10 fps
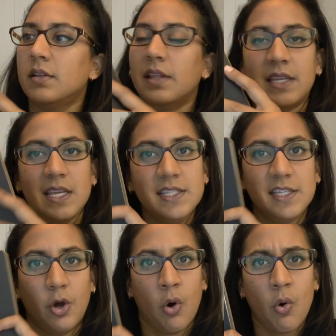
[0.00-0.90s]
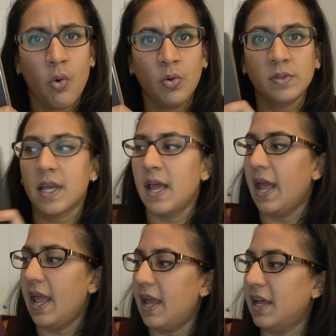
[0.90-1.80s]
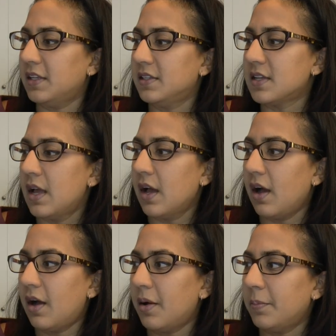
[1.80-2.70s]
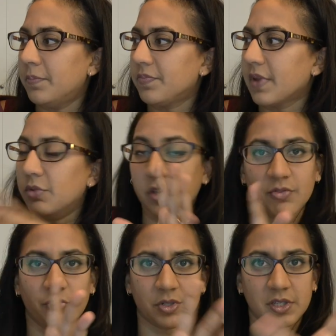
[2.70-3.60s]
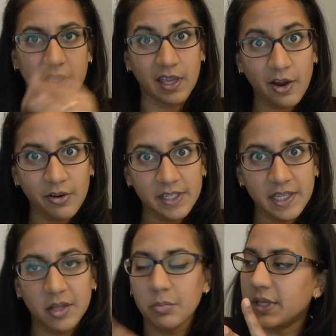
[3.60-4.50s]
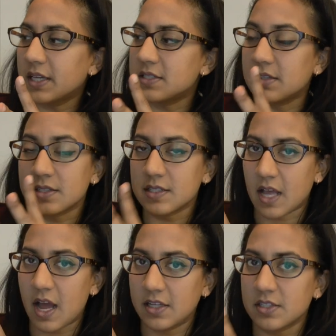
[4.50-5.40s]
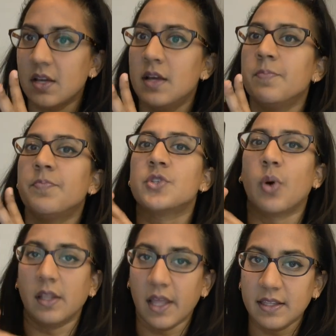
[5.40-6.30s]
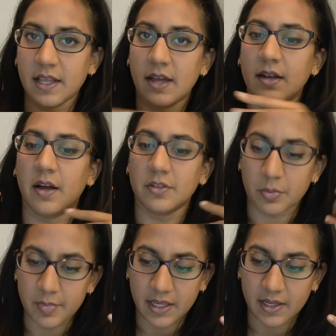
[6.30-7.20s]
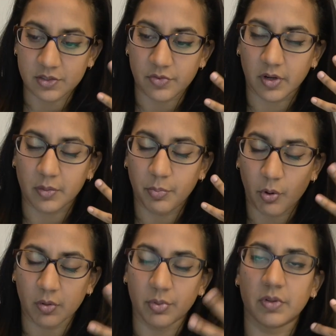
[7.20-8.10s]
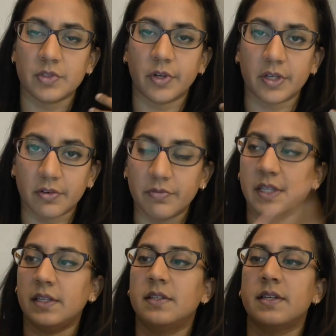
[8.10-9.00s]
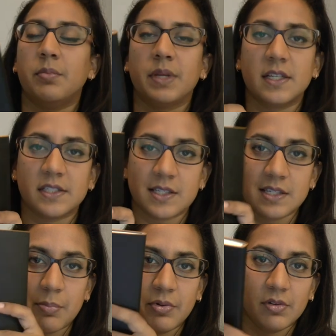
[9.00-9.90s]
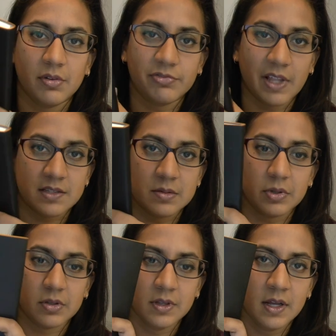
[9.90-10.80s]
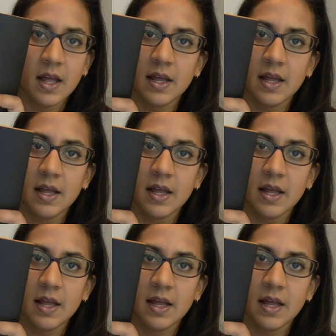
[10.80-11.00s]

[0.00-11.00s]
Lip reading: like, easy to hold, and I'm looking forward to, like, carrying it because of the size. So I like that. To me, it's very portable, it's very convenient, and because it's supple, flexible,